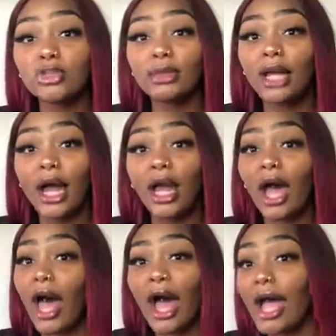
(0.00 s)
will be like,
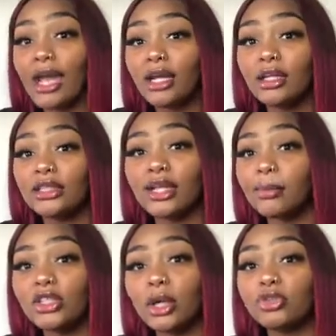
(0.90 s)
it's not
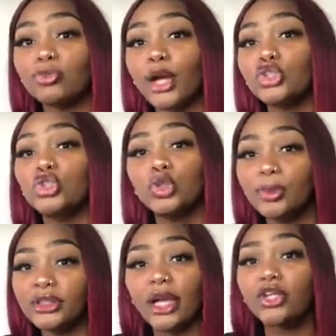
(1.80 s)
my job to remind you. You
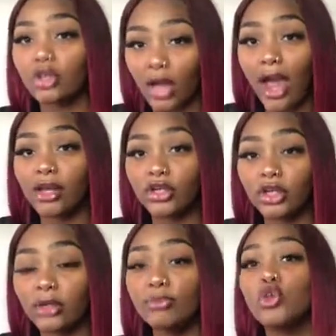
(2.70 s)
put that in your
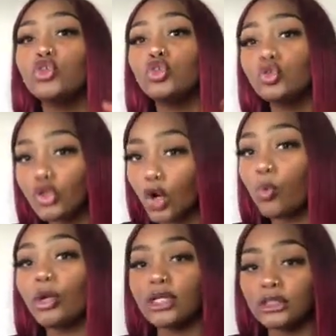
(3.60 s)
calendar. You note
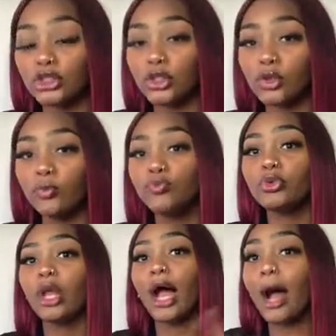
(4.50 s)
when it's due.
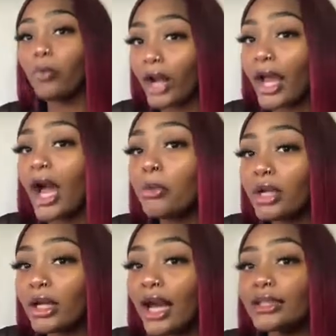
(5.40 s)
When I come
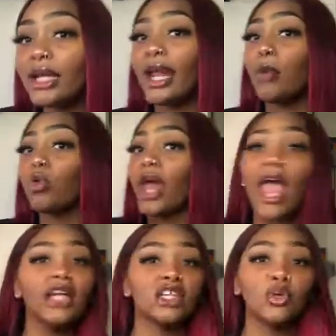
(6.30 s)
into class that day, I'm going to
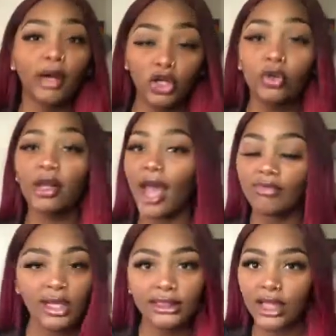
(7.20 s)
ask everybody, do they have
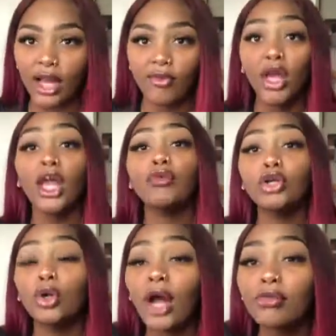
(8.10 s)
their stuff? If you
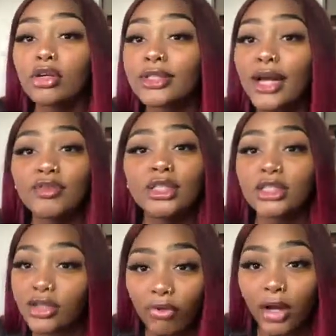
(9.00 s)
don't have your stuff, it's a
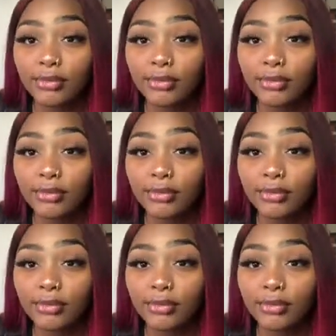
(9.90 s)
0.